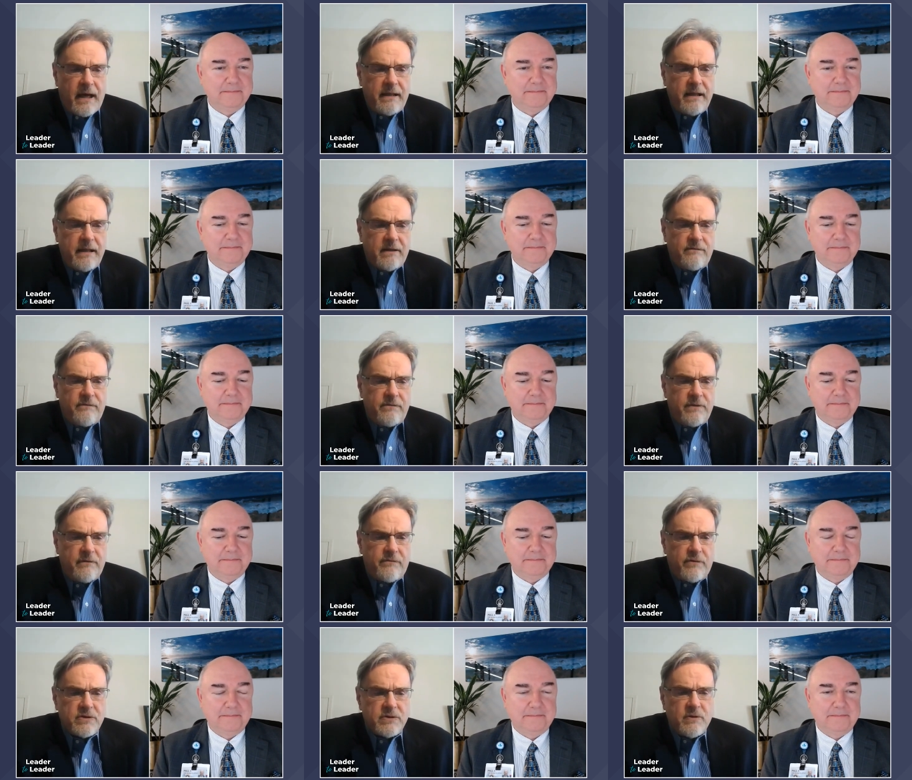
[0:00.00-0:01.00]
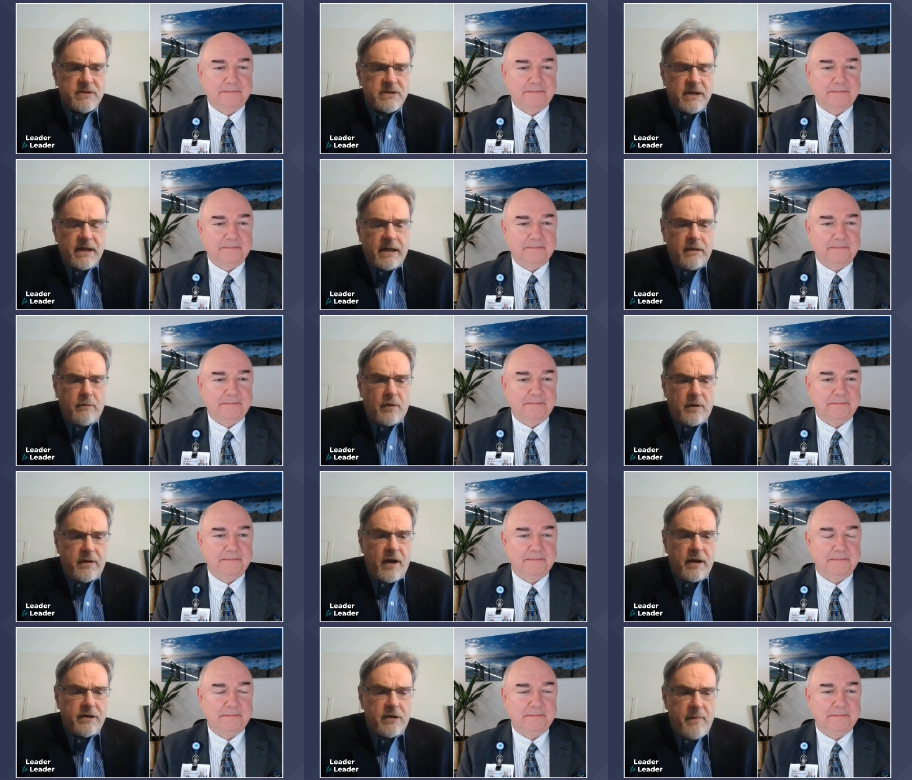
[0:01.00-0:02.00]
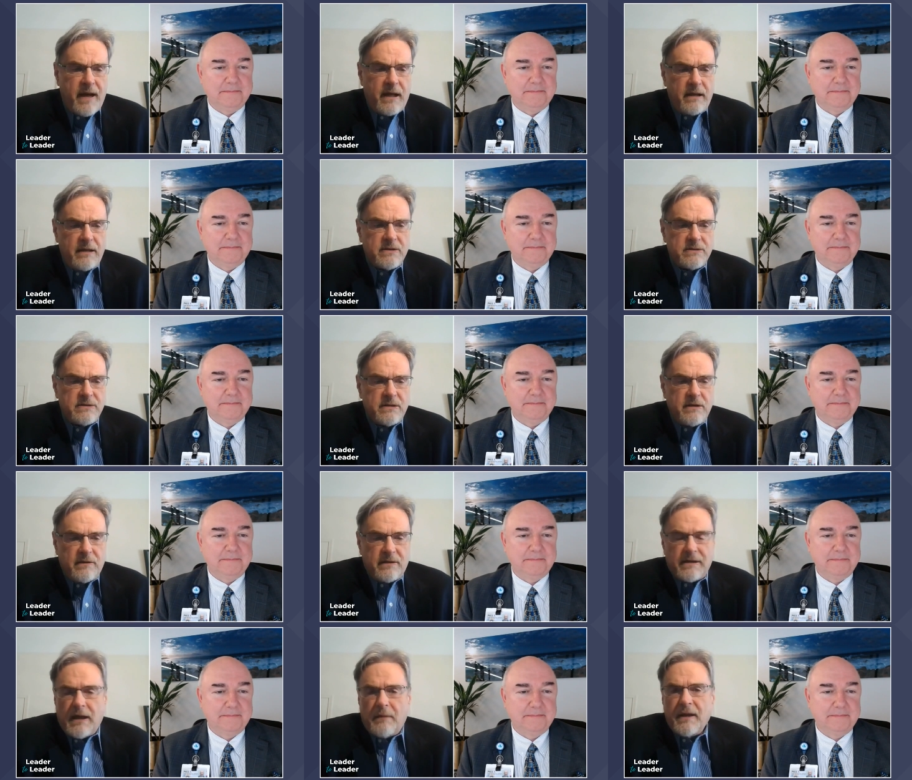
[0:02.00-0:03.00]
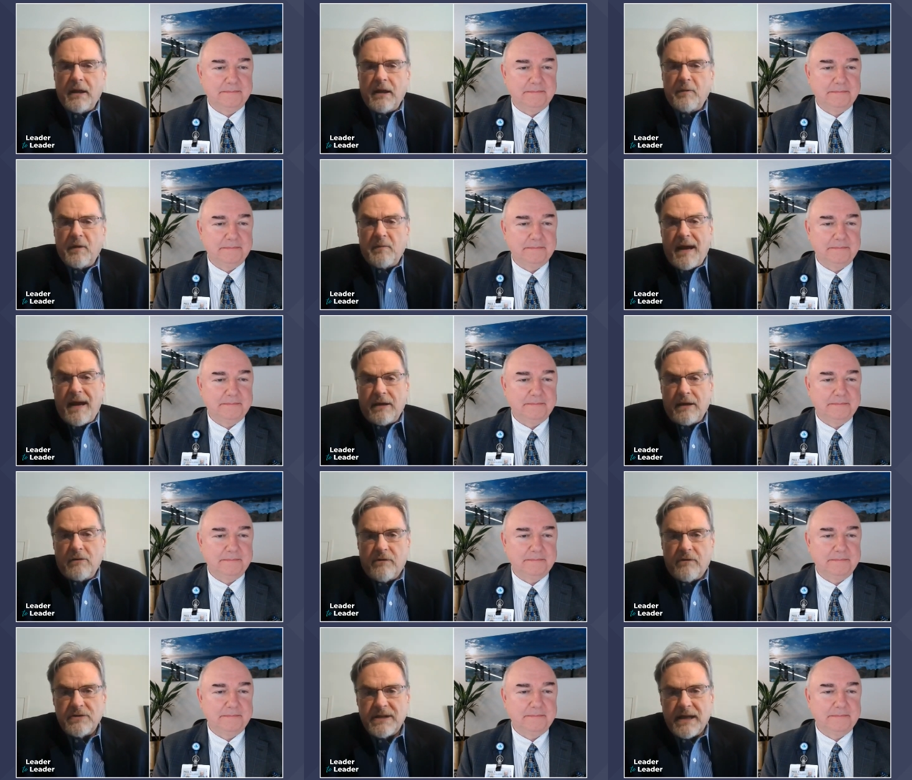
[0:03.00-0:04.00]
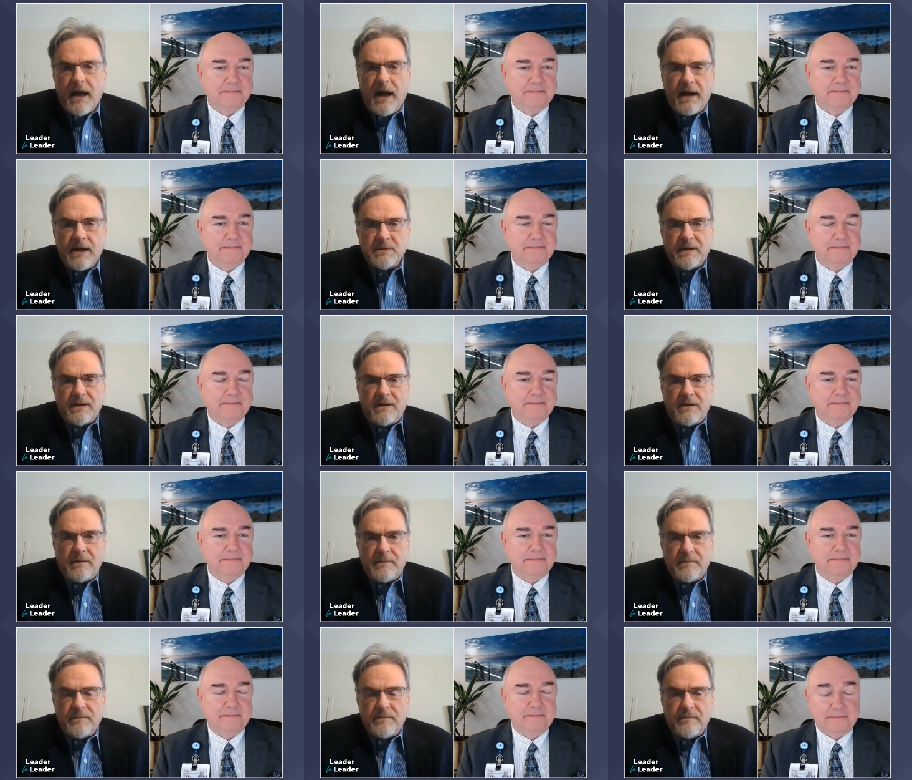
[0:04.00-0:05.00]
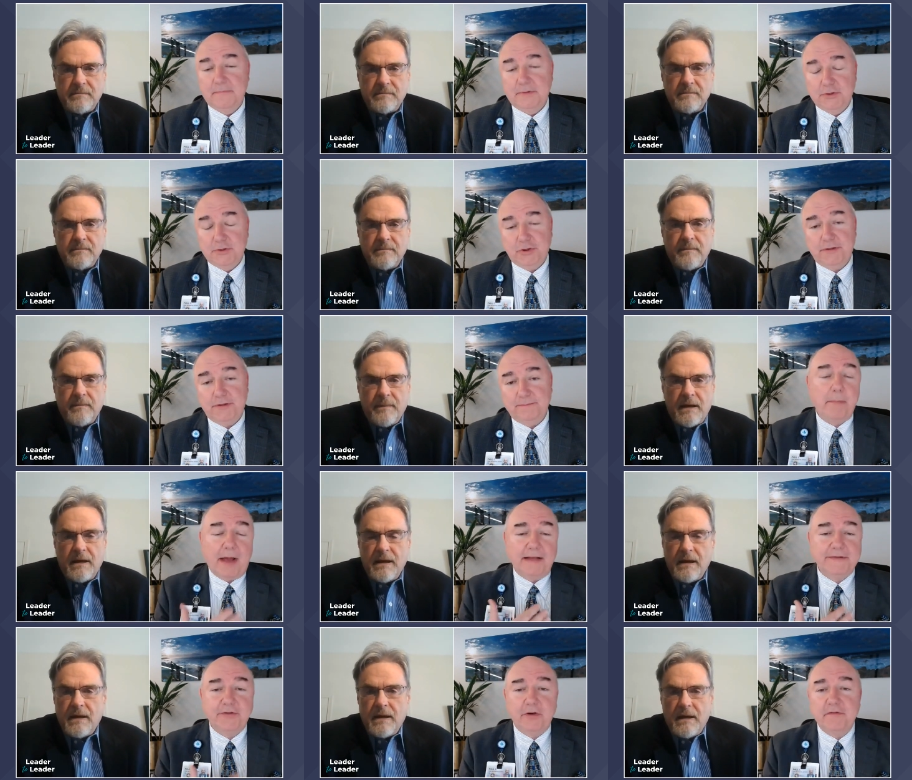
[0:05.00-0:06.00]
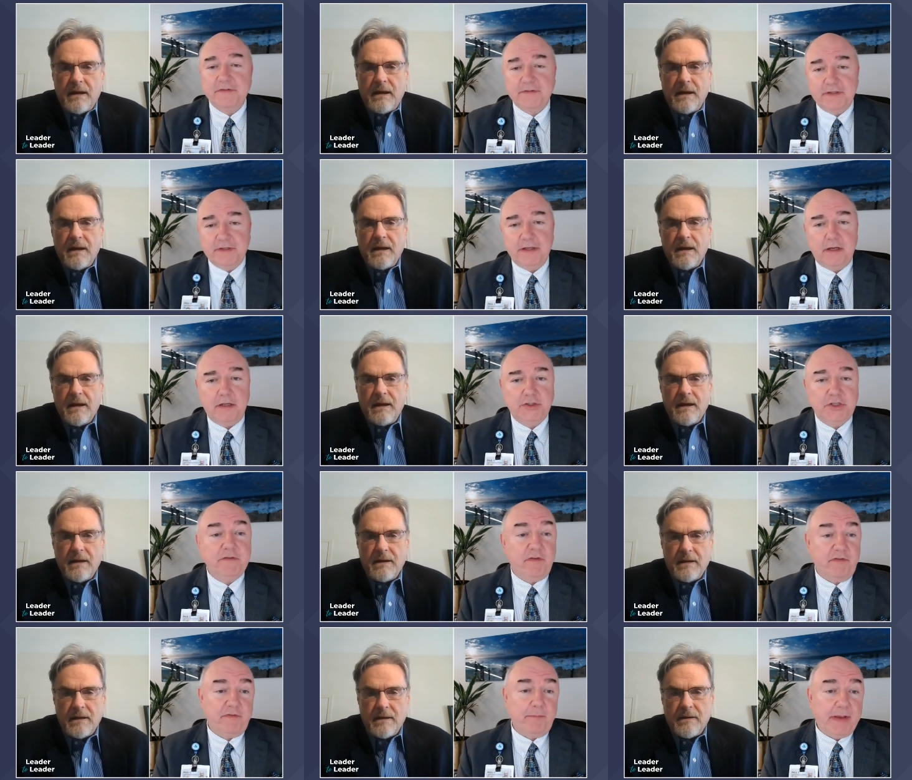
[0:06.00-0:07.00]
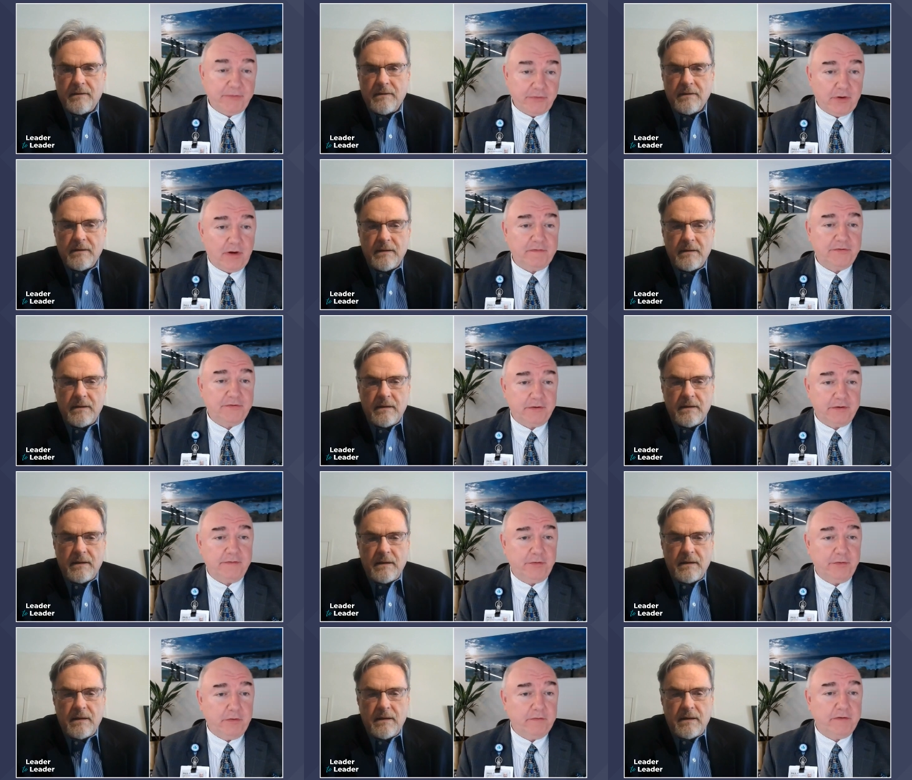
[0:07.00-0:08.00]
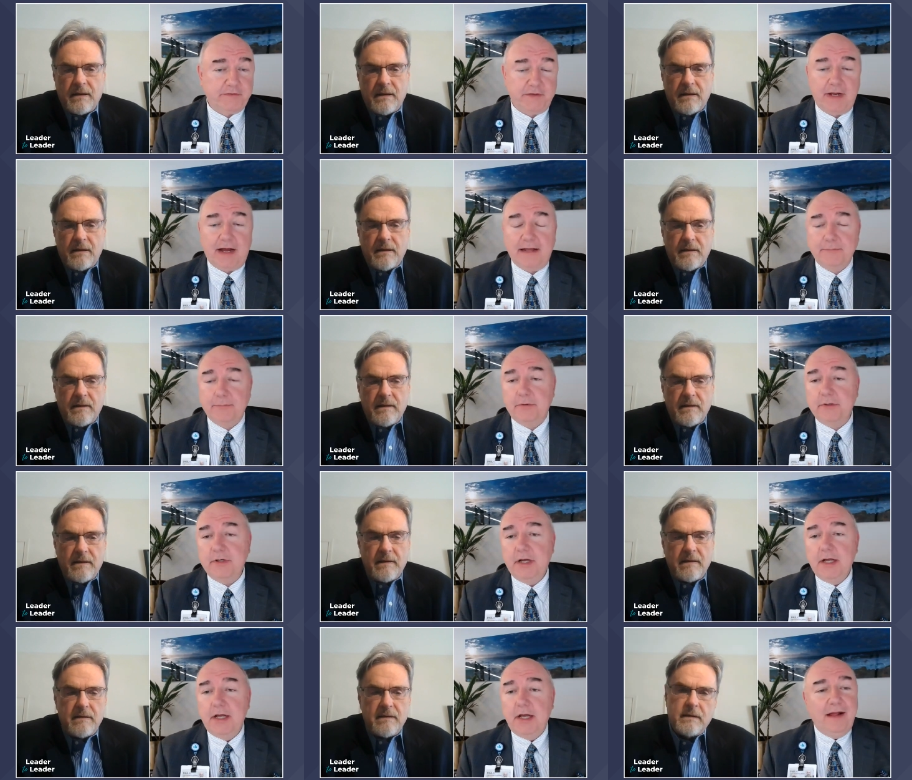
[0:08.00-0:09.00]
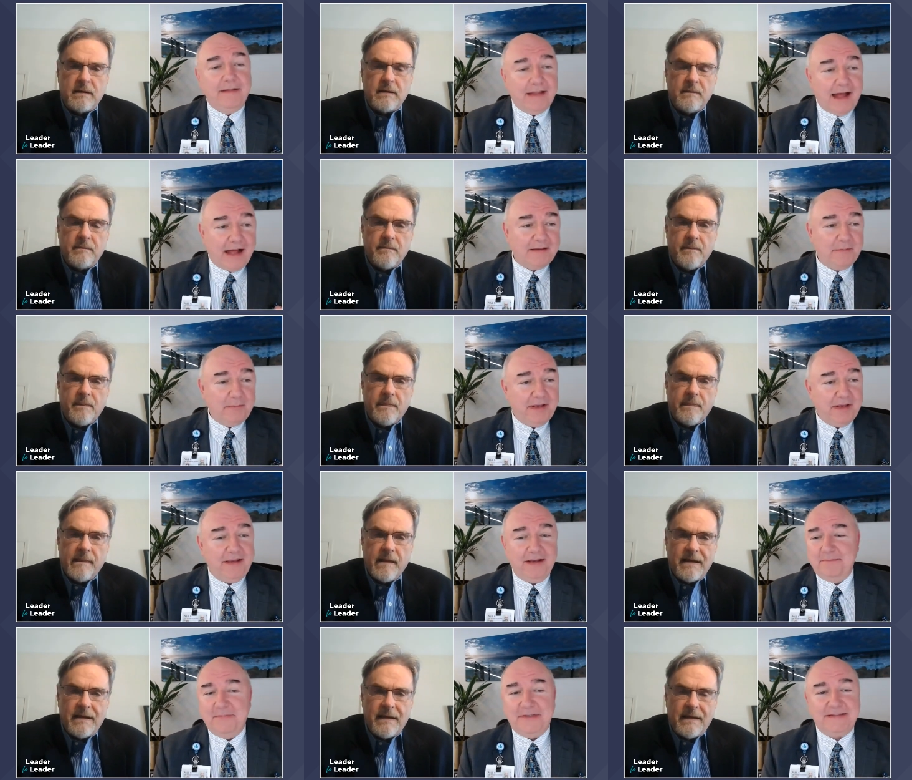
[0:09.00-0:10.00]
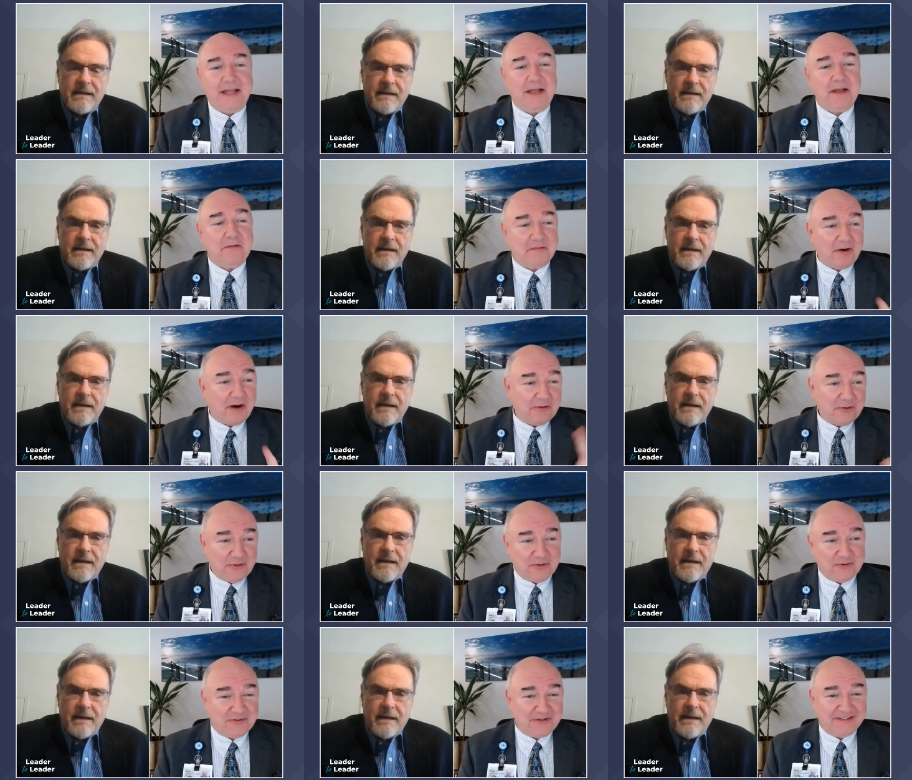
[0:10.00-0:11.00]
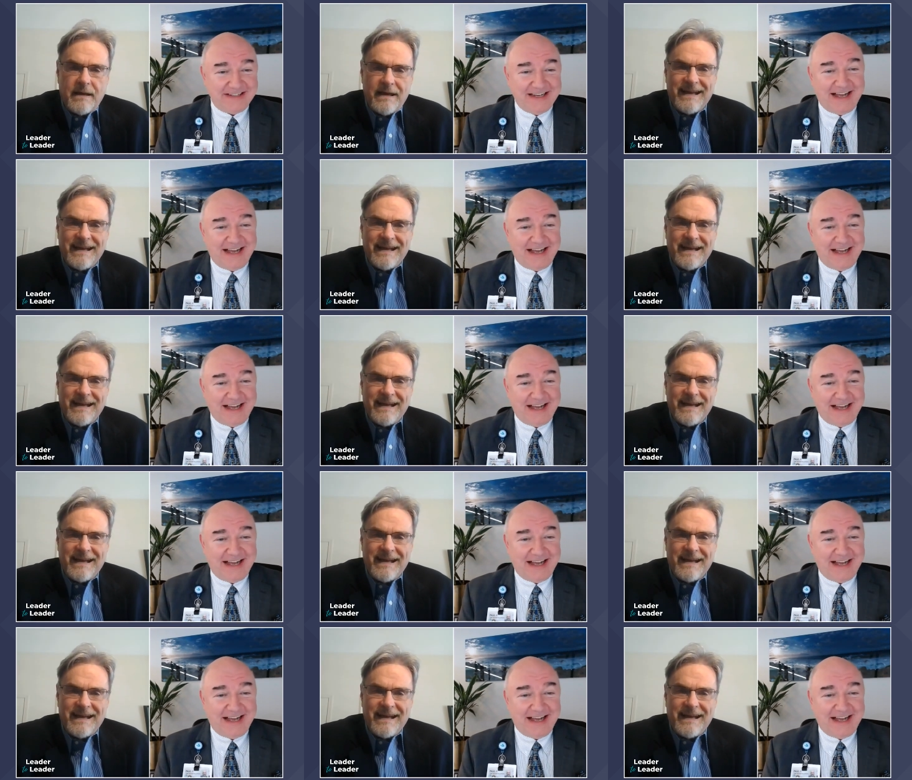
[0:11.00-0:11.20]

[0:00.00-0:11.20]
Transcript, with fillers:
Speaker 1: I think that the first question I kind of want to talk to you about is, you know, tell me a little bit about University Hospital.
Speaker 2: Sure. I serve as the uh, Chief Information Officer at University Hospital not to be mistaken for other university